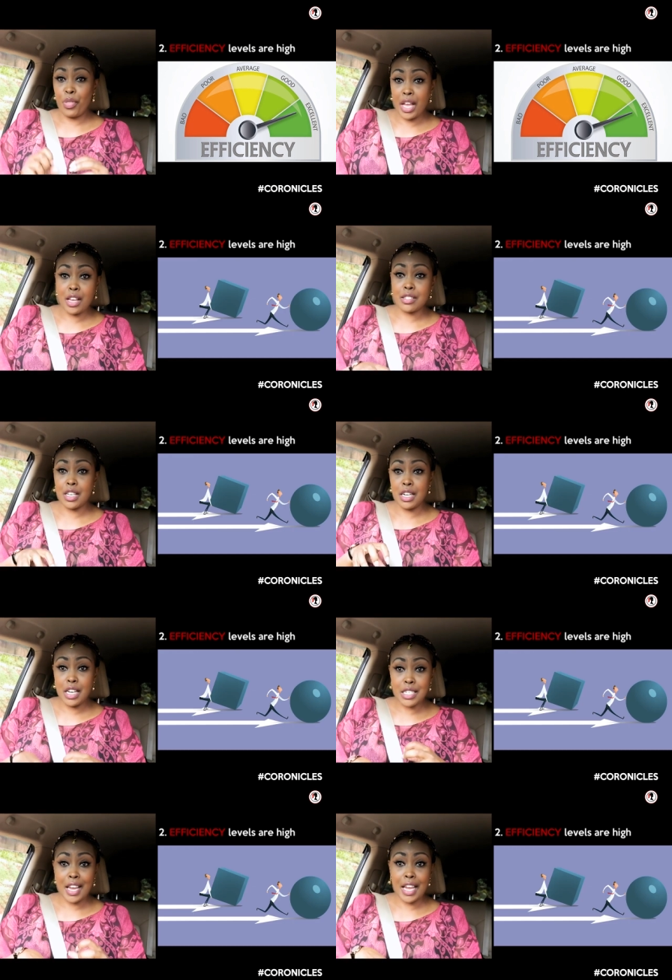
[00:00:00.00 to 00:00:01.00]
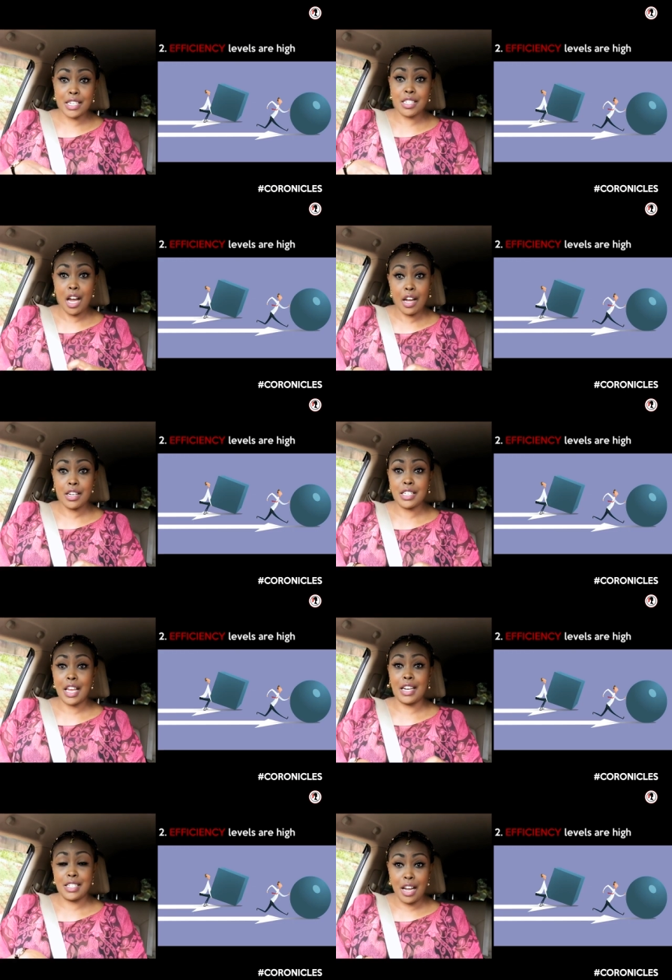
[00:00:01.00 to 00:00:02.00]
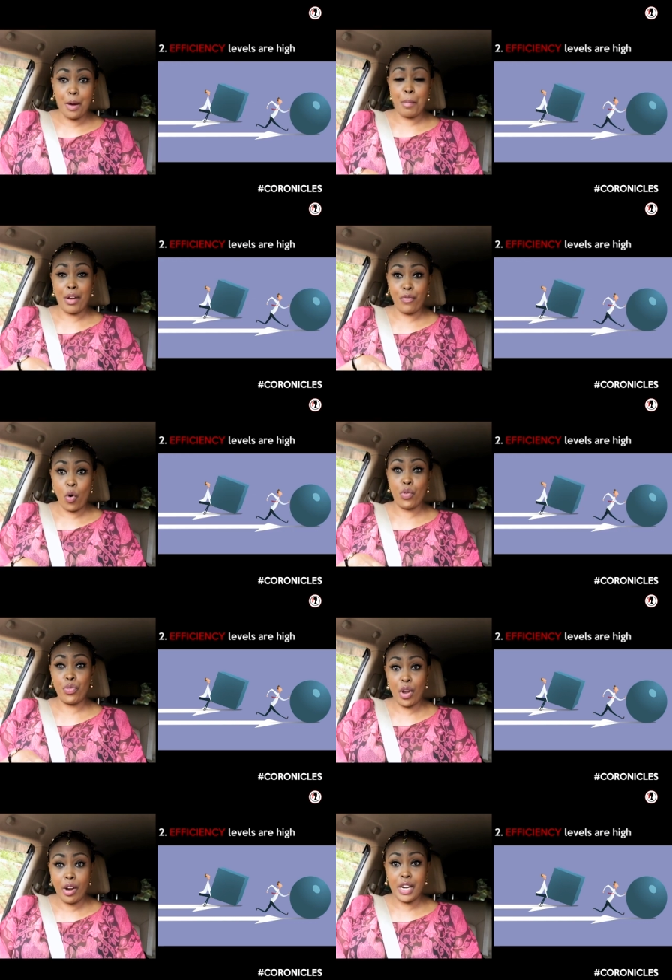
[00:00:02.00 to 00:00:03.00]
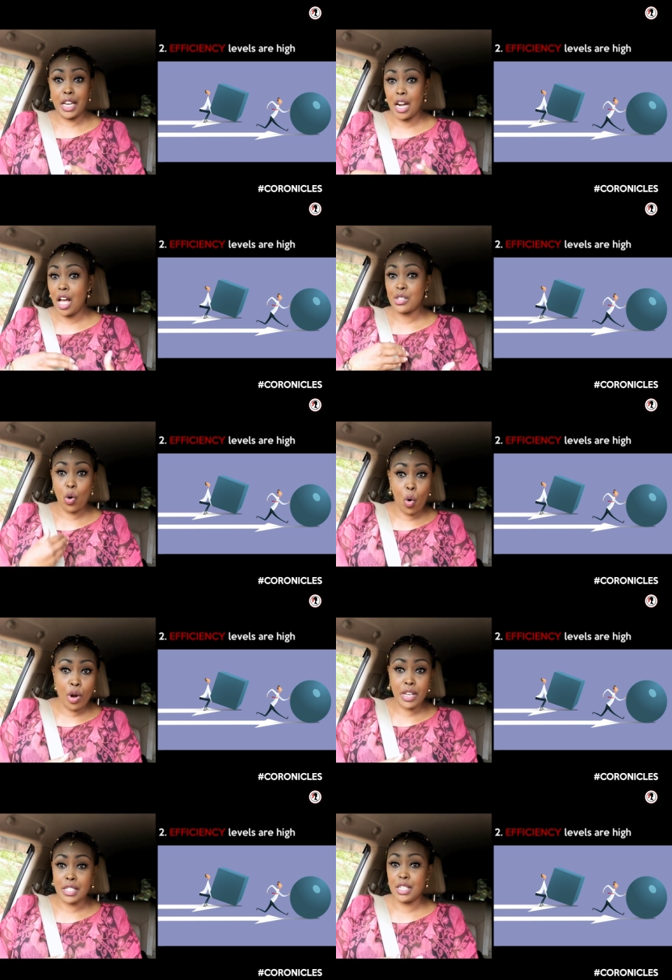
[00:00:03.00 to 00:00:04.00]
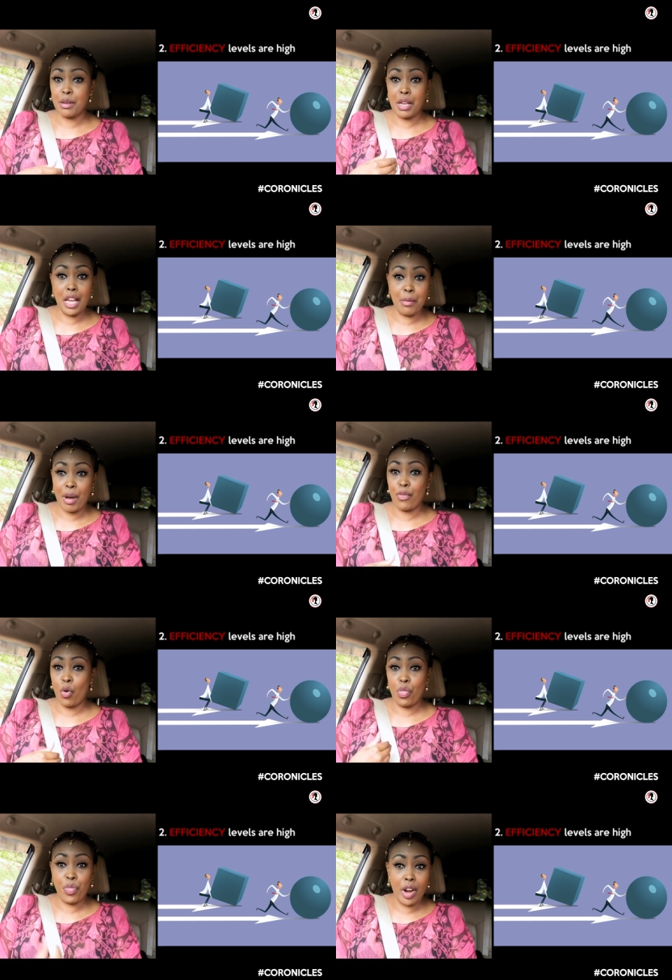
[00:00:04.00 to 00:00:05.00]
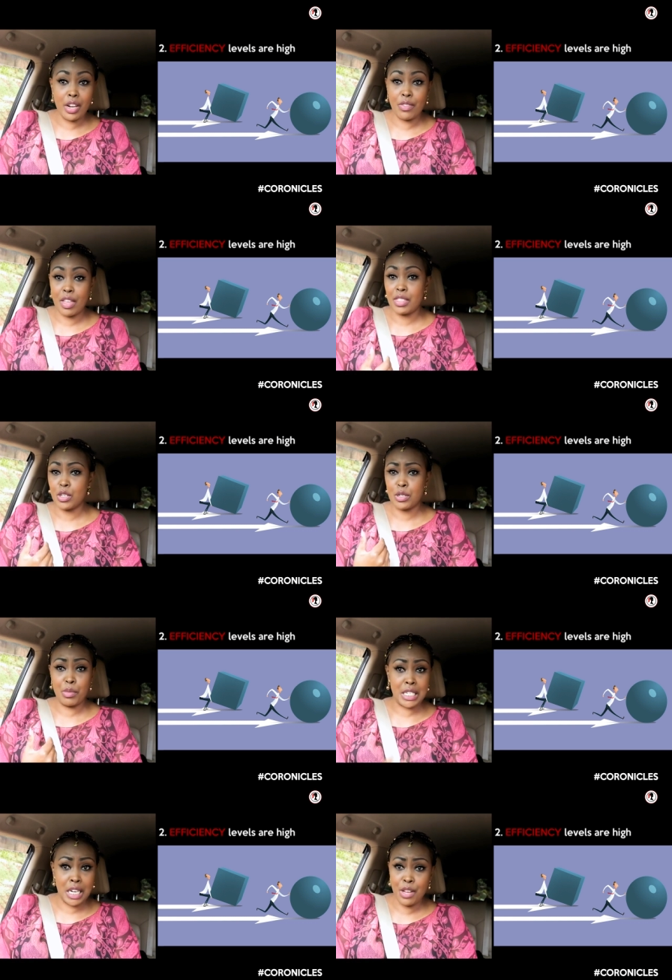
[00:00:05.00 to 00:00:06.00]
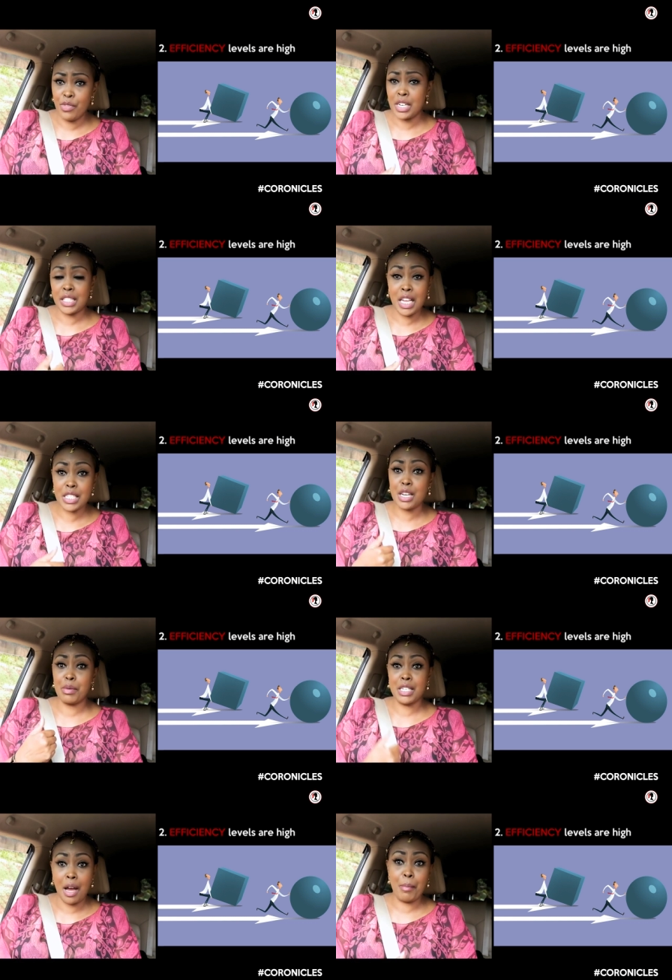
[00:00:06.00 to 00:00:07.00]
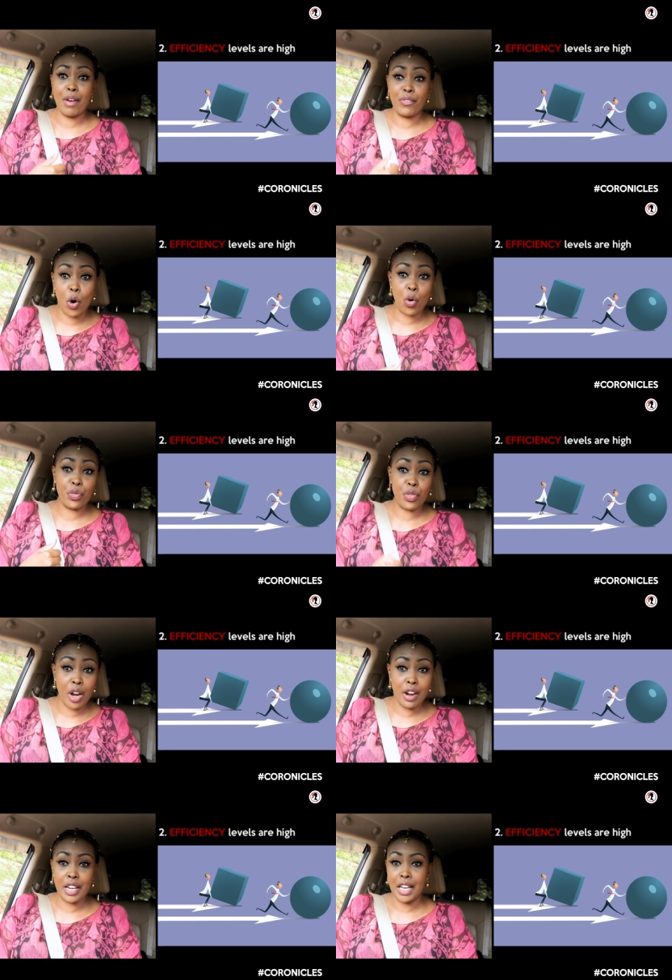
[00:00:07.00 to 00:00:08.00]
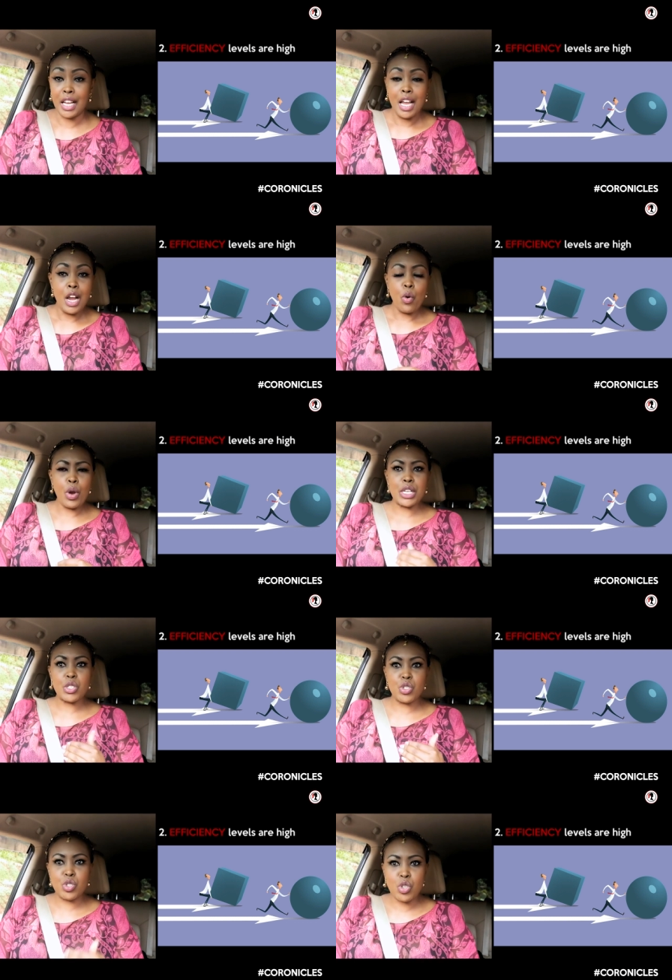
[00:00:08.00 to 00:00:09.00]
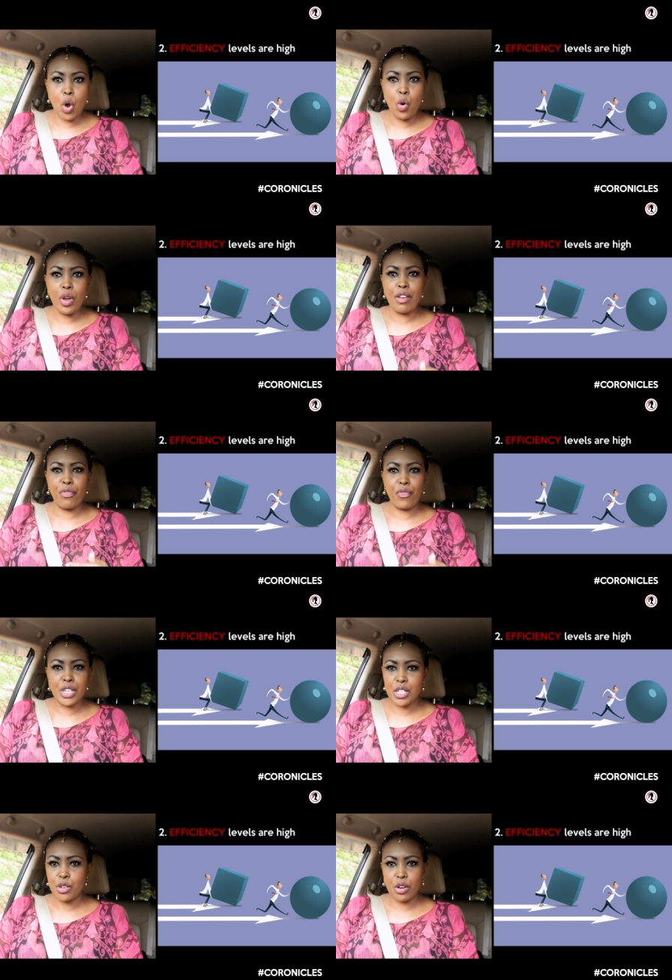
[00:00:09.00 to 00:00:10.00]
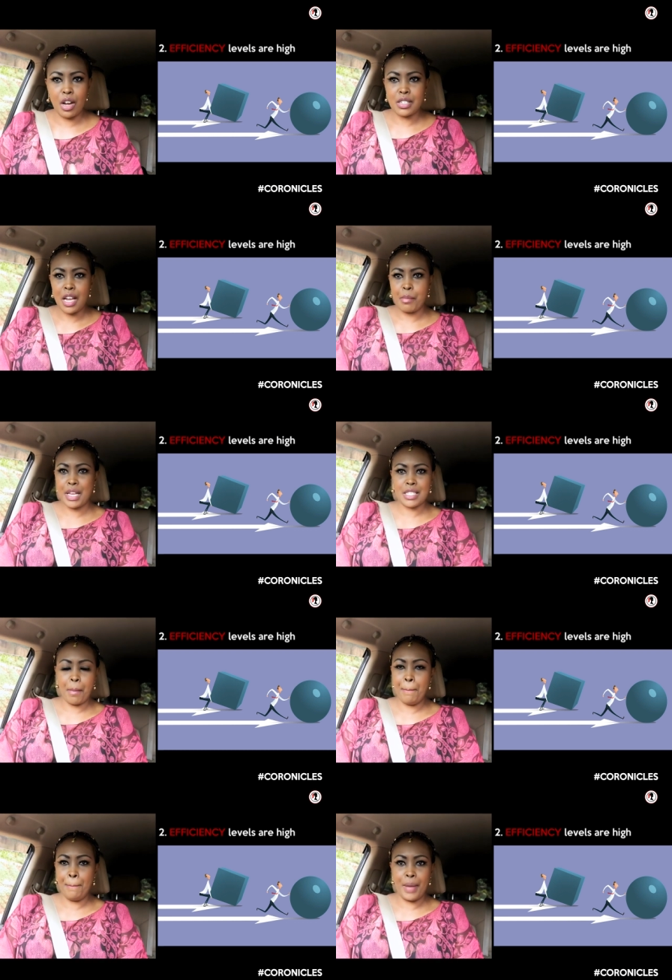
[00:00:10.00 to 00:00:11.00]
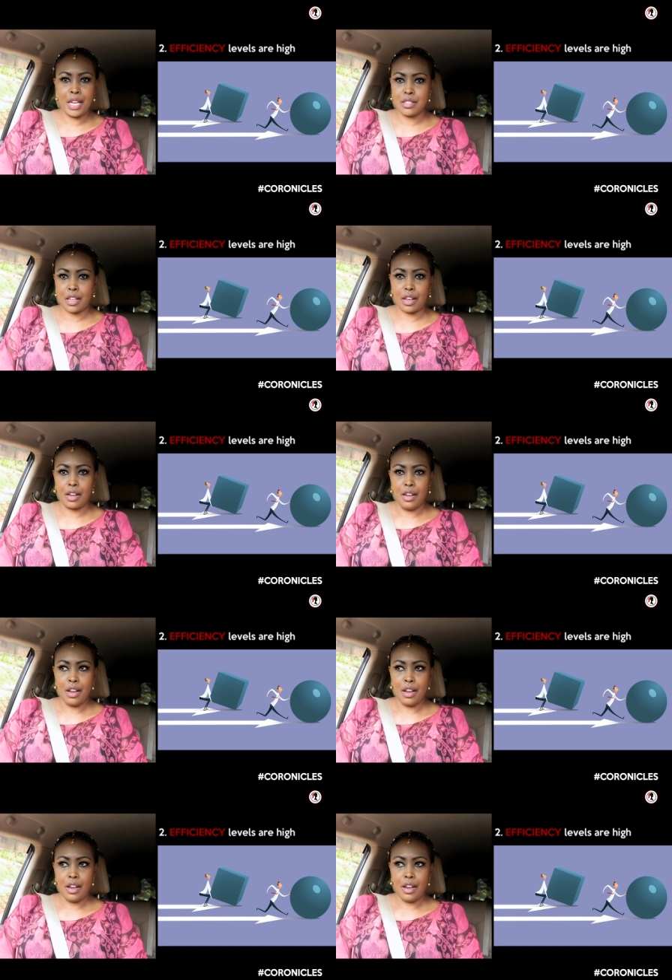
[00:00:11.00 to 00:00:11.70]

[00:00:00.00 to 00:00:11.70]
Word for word: things that need to get done need to get done by 4.30 last orders need to be in by 4.30 they're to be delivered things need to be done by 4.30 we are so efficient with our time it's amazing